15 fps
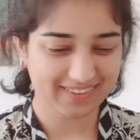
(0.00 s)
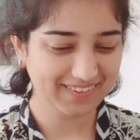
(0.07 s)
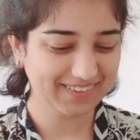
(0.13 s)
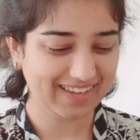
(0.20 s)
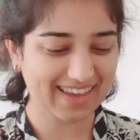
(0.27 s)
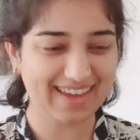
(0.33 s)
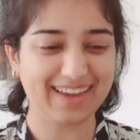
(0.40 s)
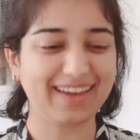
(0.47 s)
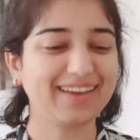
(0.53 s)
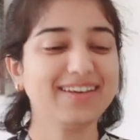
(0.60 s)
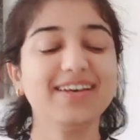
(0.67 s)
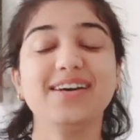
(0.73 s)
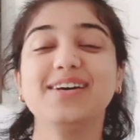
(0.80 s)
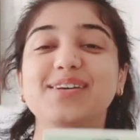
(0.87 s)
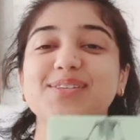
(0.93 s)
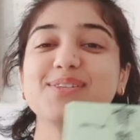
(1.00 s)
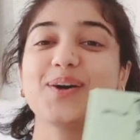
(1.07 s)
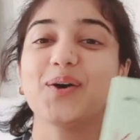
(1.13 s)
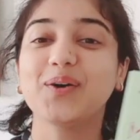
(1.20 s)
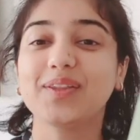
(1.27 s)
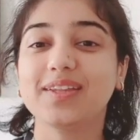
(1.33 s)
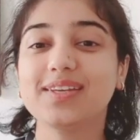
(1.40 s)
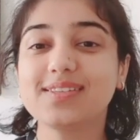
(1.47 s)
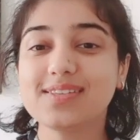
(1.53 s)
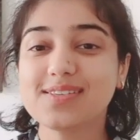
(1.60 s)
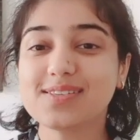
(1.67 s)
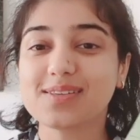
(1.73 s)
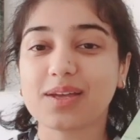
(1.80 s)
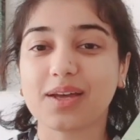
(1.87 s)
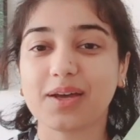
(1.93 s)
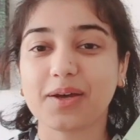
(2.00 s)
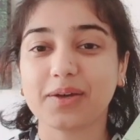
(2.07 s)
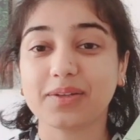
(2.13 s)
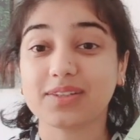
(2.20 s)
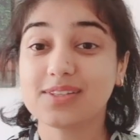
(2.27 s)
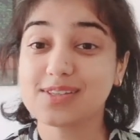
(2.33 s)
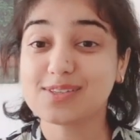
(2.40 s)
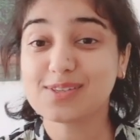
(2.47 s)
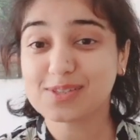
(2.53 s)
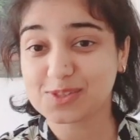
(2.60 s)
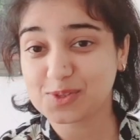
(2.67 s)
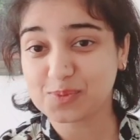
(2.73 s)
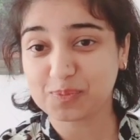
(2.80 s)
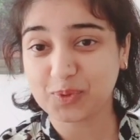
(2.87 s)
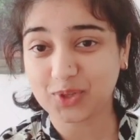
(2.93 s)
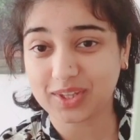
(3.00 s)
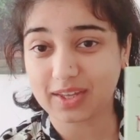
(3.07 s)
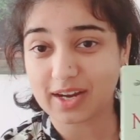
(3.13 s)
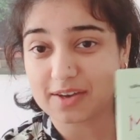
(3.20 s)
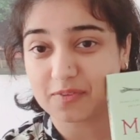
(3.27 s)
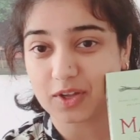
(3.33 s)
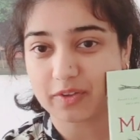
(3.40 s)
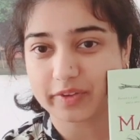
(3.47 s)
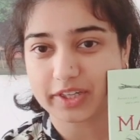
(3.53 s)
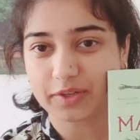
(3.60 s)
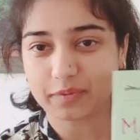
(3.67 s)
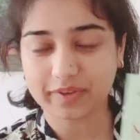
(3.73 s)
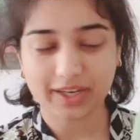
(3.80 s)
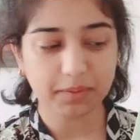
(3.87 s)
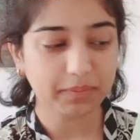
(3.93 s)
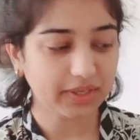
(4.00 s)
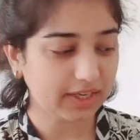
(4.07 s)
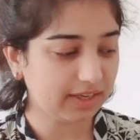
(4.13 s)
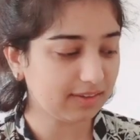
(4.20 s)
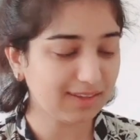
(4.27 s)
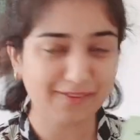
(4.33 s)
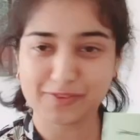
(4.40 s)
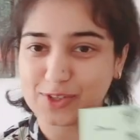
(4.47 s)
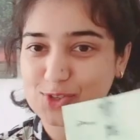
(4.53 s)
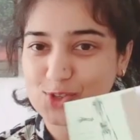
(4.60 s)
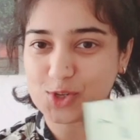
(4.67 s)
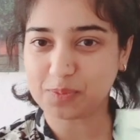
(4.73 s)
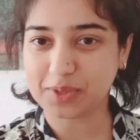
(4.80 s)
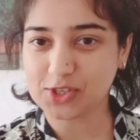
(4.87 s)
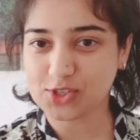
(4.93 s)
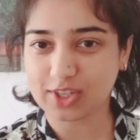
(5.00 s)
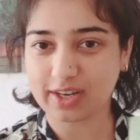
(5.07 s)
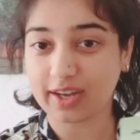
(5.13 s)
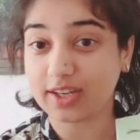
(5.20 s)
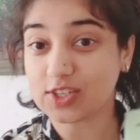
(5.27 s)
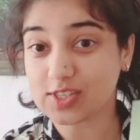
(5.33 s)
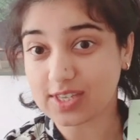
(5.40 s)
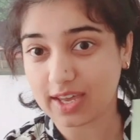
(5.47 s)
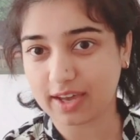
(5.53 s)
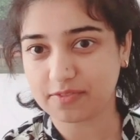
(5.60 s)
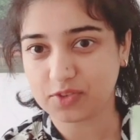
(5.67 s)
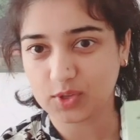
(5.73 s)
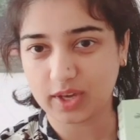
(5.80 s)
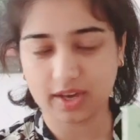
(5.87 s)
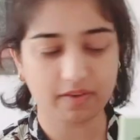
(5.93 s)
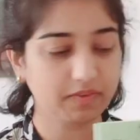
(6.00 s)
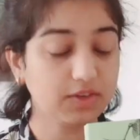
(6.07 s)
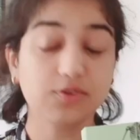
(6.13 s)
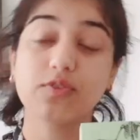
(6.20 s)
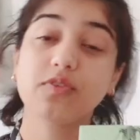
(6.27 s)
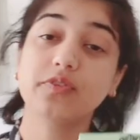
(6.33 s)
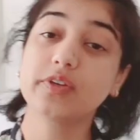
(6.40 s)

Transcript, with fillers: Okay, so this is uh, this is a book that I've already read, but I loved it so much that I just have to have it.